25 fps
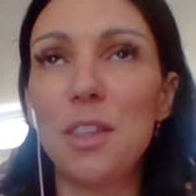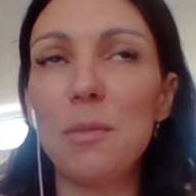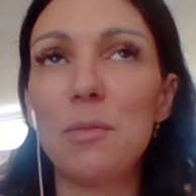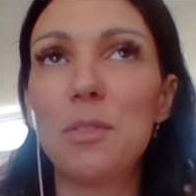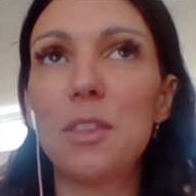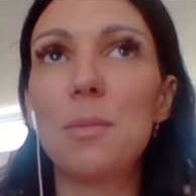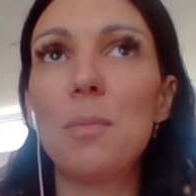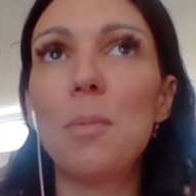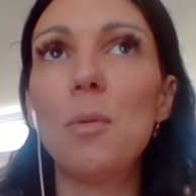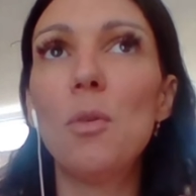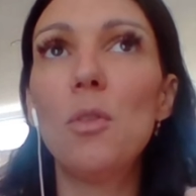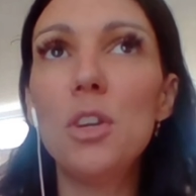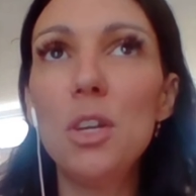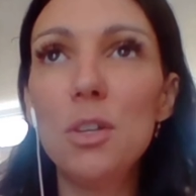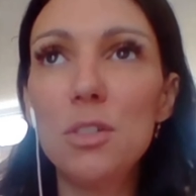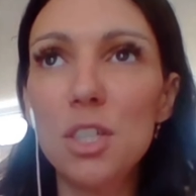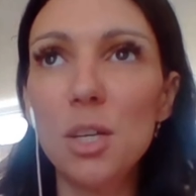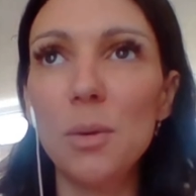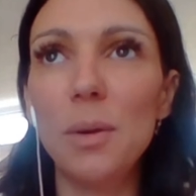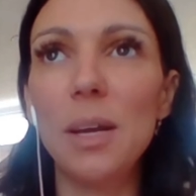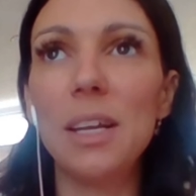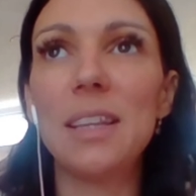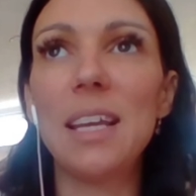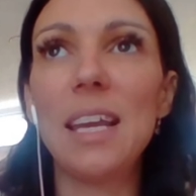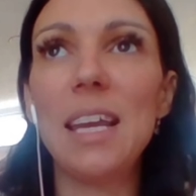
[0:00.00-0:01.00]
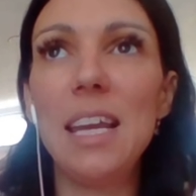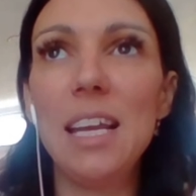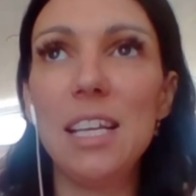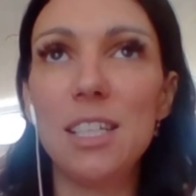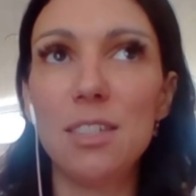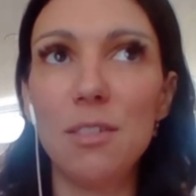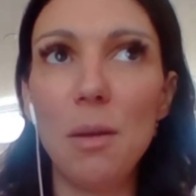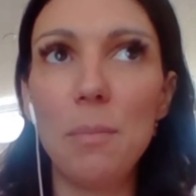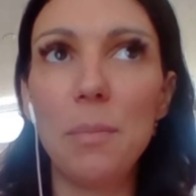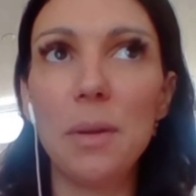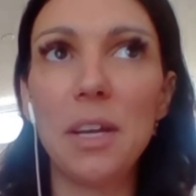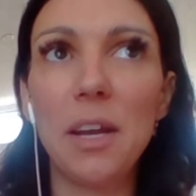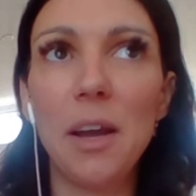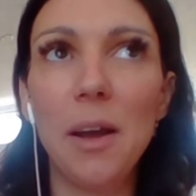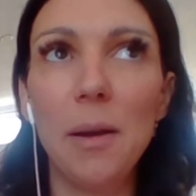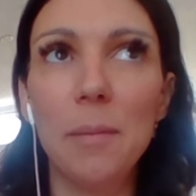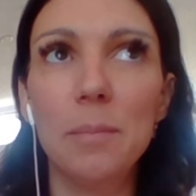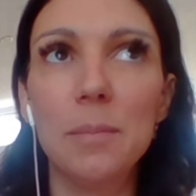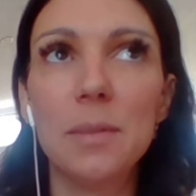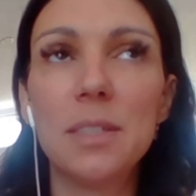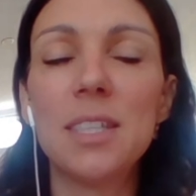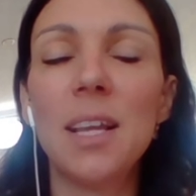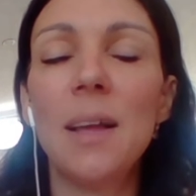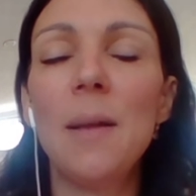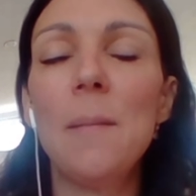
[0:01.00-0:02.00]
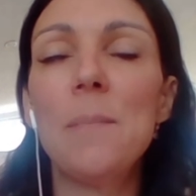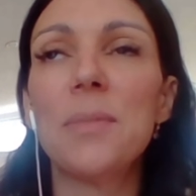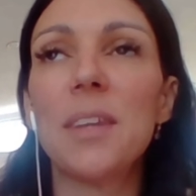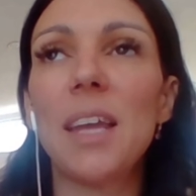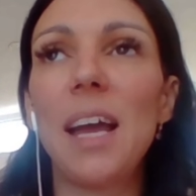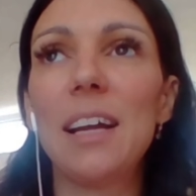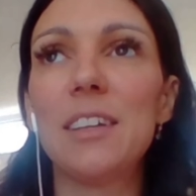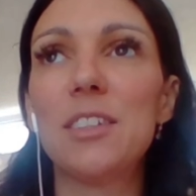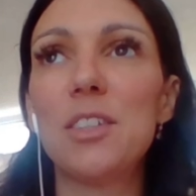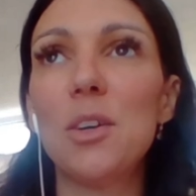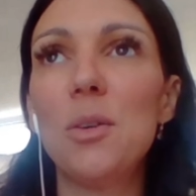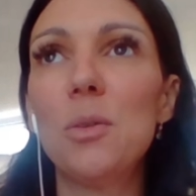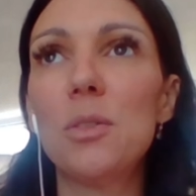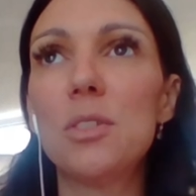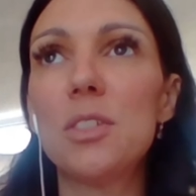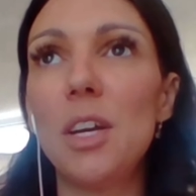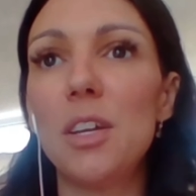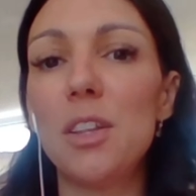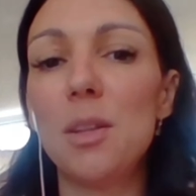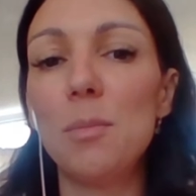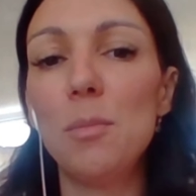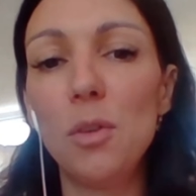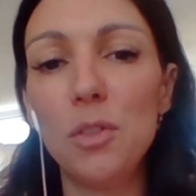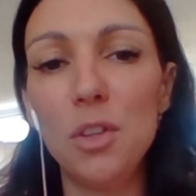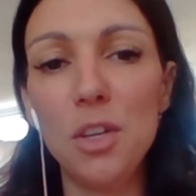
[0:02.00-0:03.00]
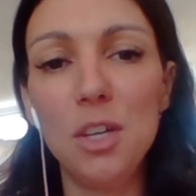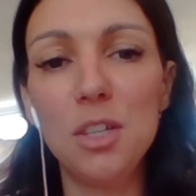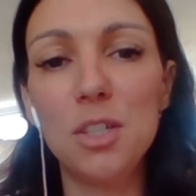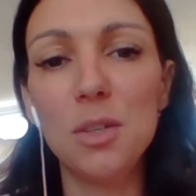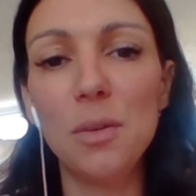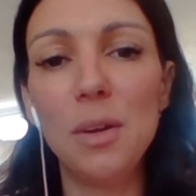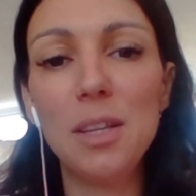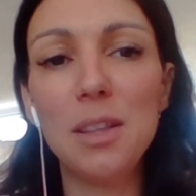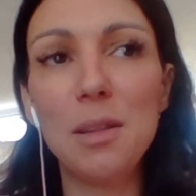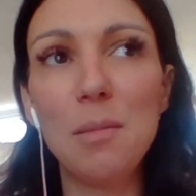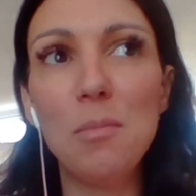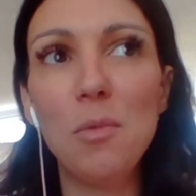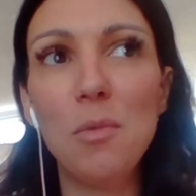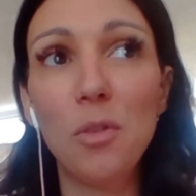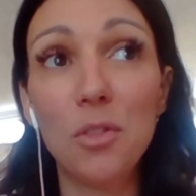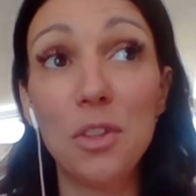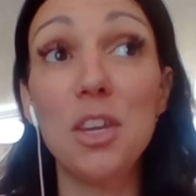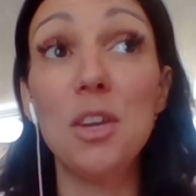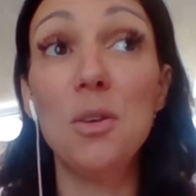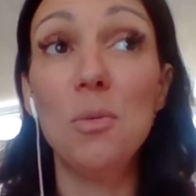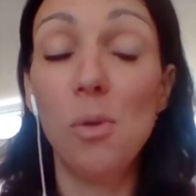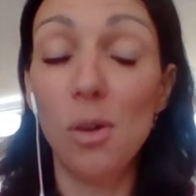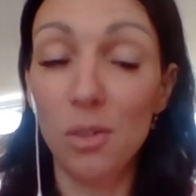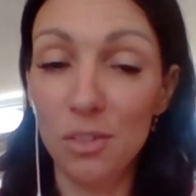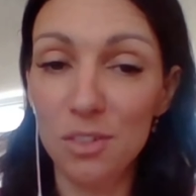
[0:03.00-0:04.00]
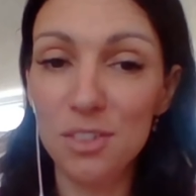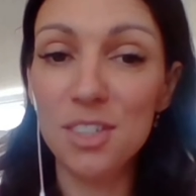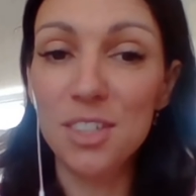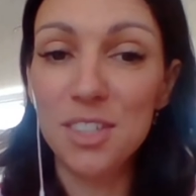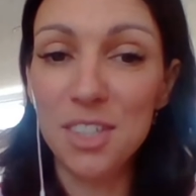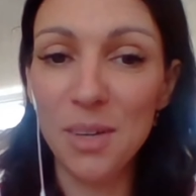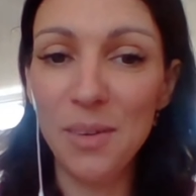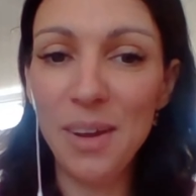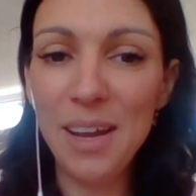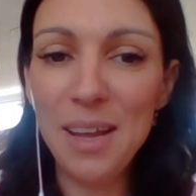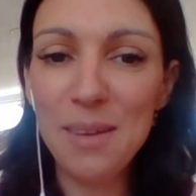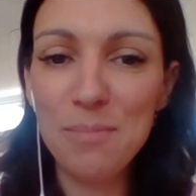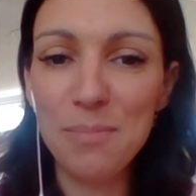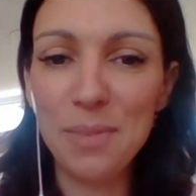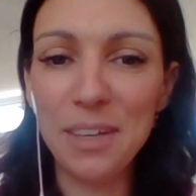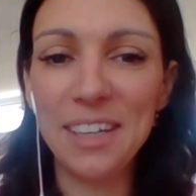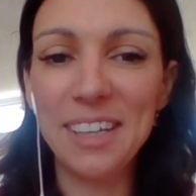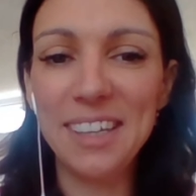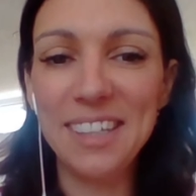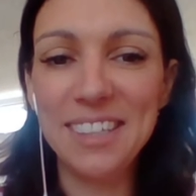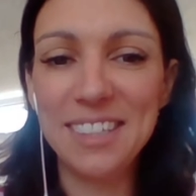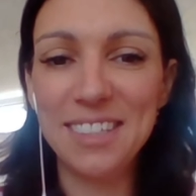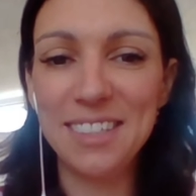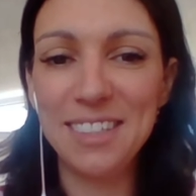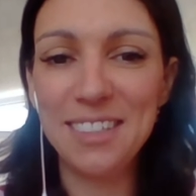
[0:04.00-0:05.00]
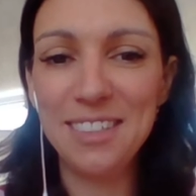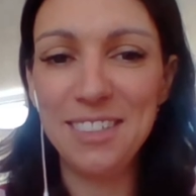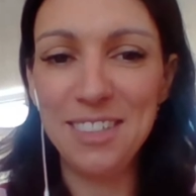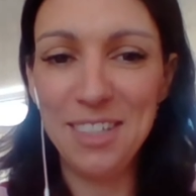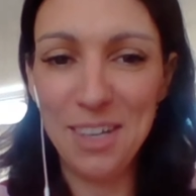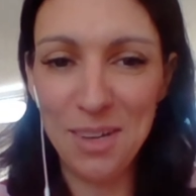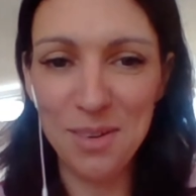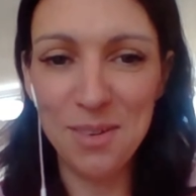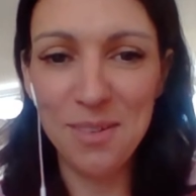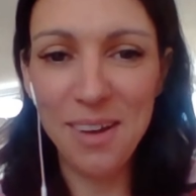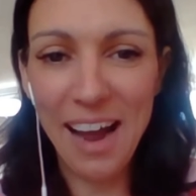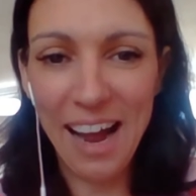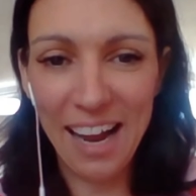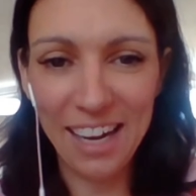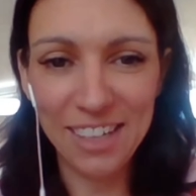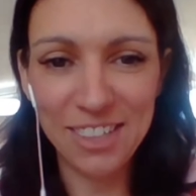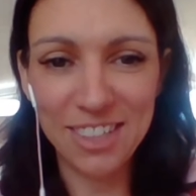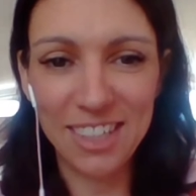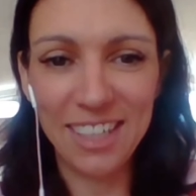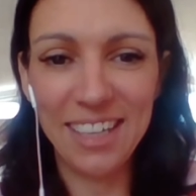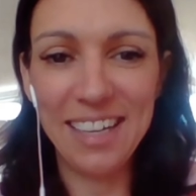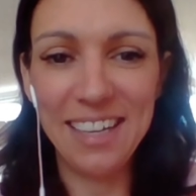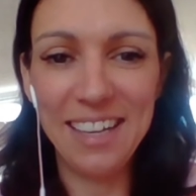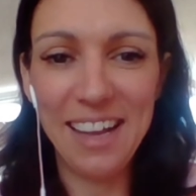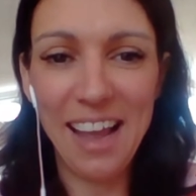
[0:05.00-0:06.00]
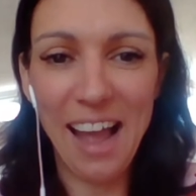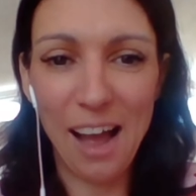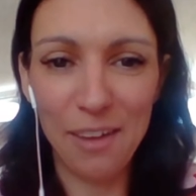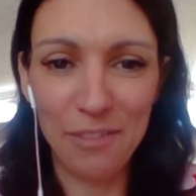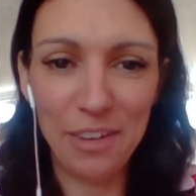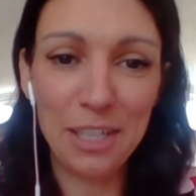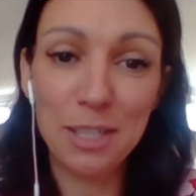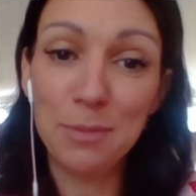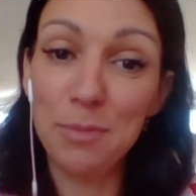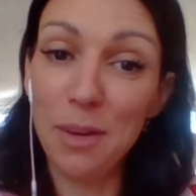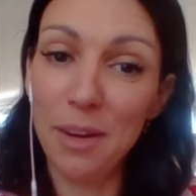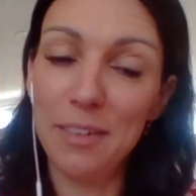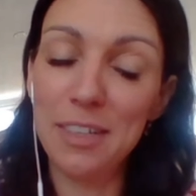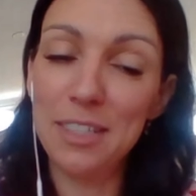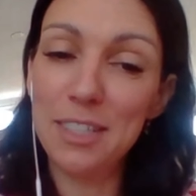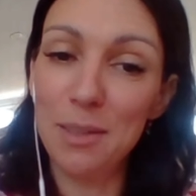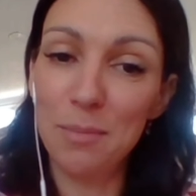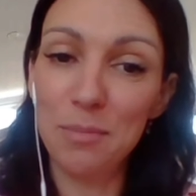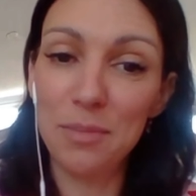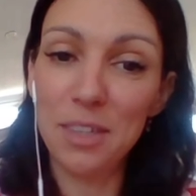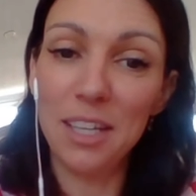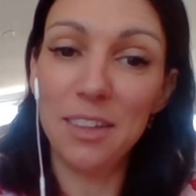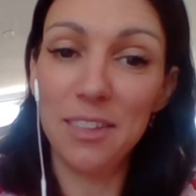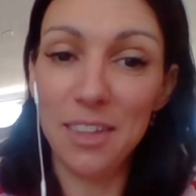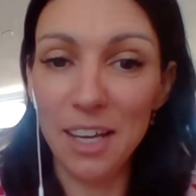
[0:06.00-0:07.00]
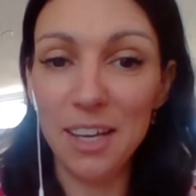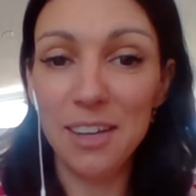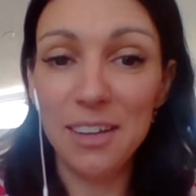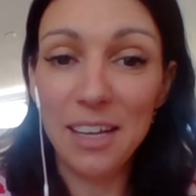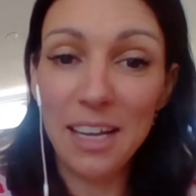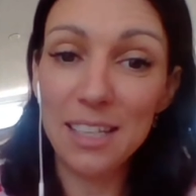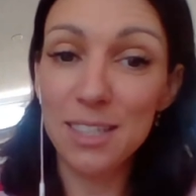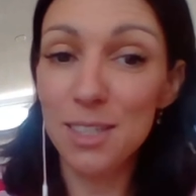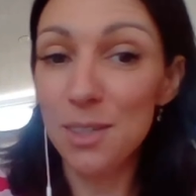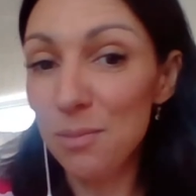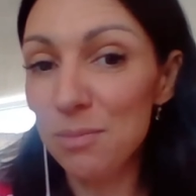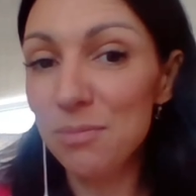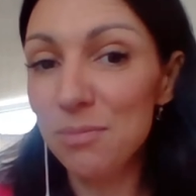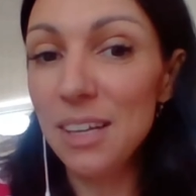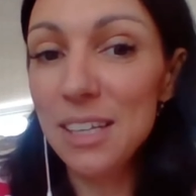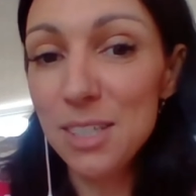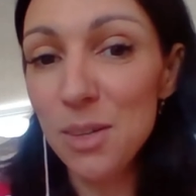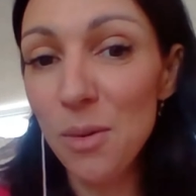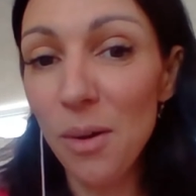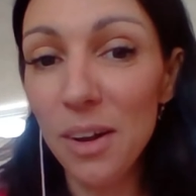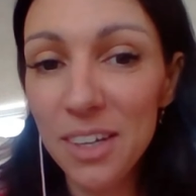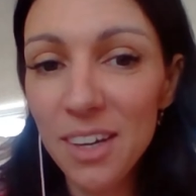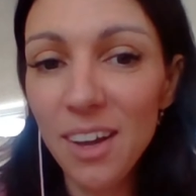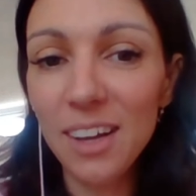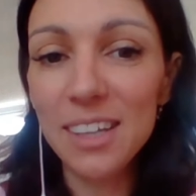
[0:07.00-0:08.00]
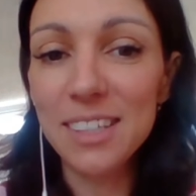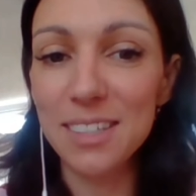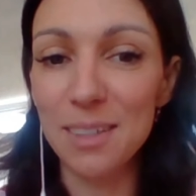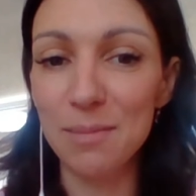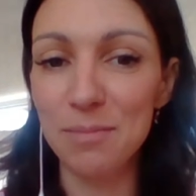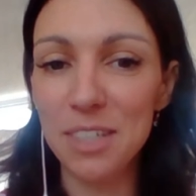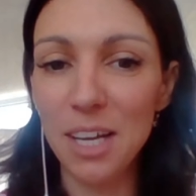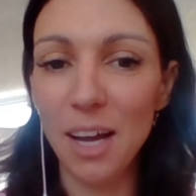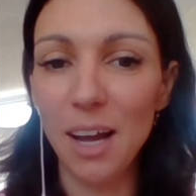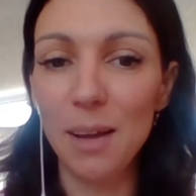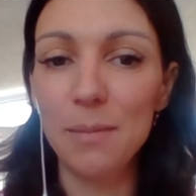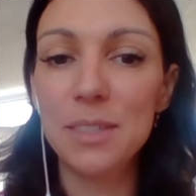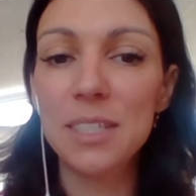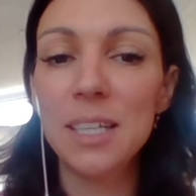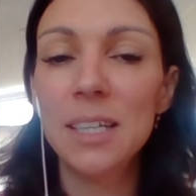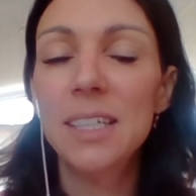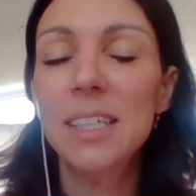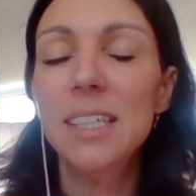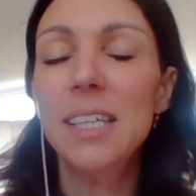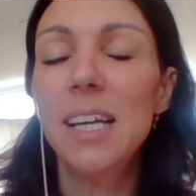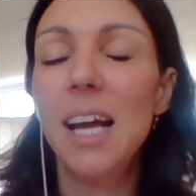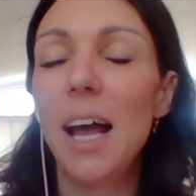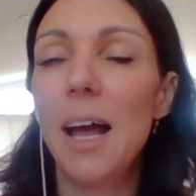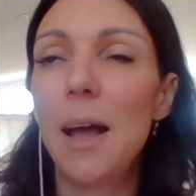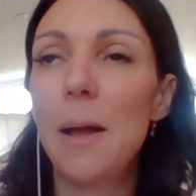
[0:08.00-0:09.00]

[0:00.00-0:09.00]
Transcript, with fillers: the, the more you do it, the easier it becomes. And also, the more that you do it, the more that you want to do it because you actually have experienced something that is, is quite nice sometimes.